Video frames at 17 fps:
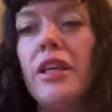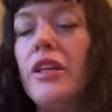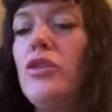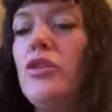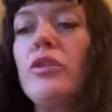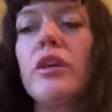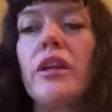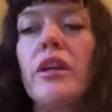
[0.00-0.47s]

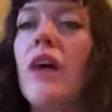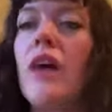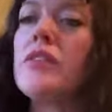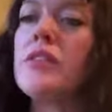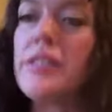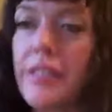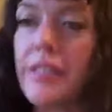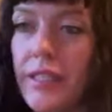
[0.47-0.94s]
you can have
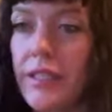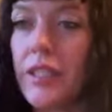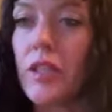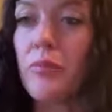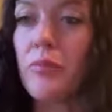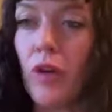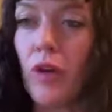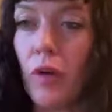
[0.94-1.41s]
a seat that
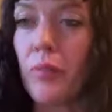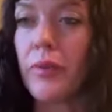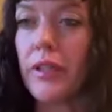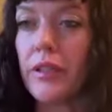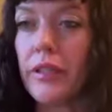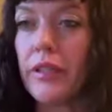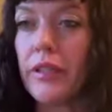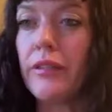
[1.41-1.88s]

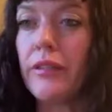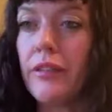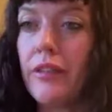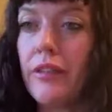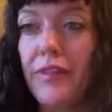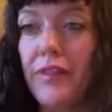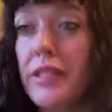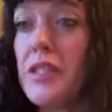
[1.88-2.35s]
appropriately
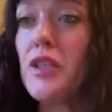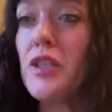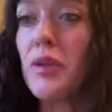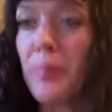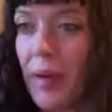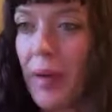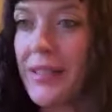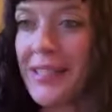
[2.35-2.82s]
fits
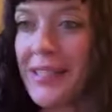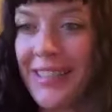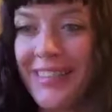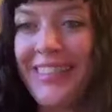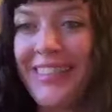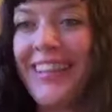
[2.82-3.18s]
your butt